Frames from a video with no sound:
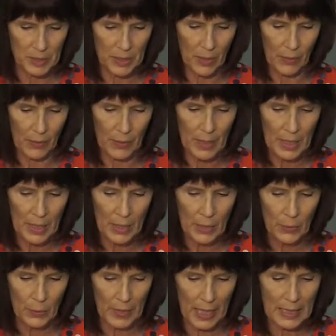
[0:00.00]
So
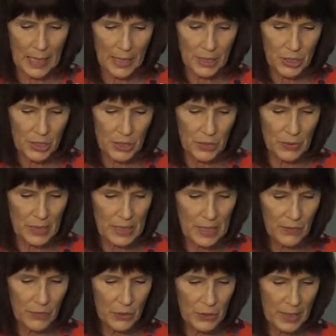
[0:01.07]
what I'd like to do is
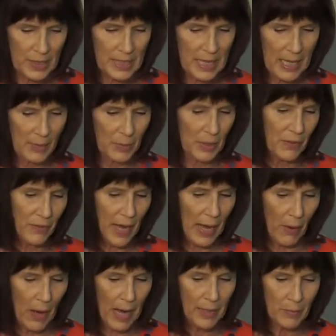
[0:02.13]
give you an example of
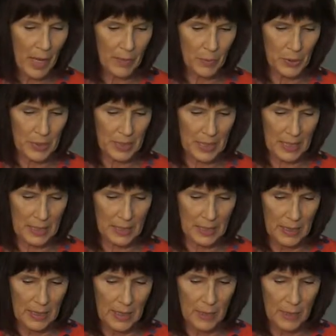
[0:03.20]
how I might present